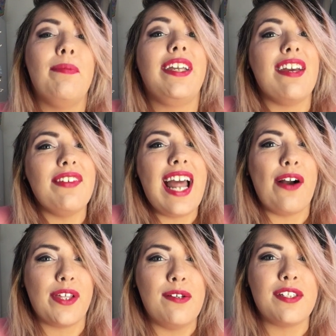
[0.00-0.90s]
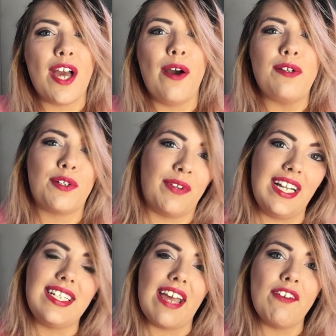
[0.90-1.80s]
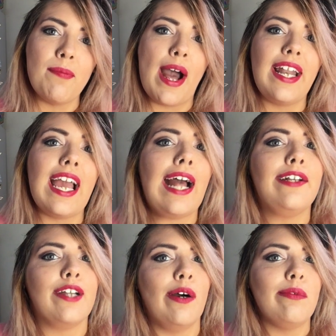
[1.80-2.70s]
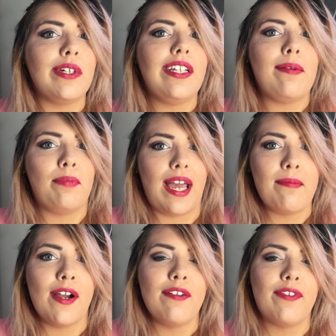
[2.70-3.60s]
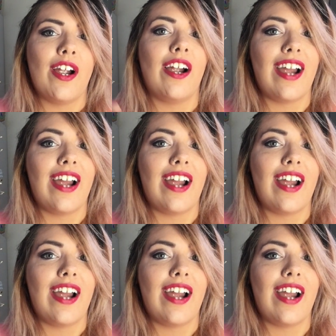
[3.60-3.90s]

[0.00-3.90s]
but given how Kuzco treats everybody, I don't really blame her for her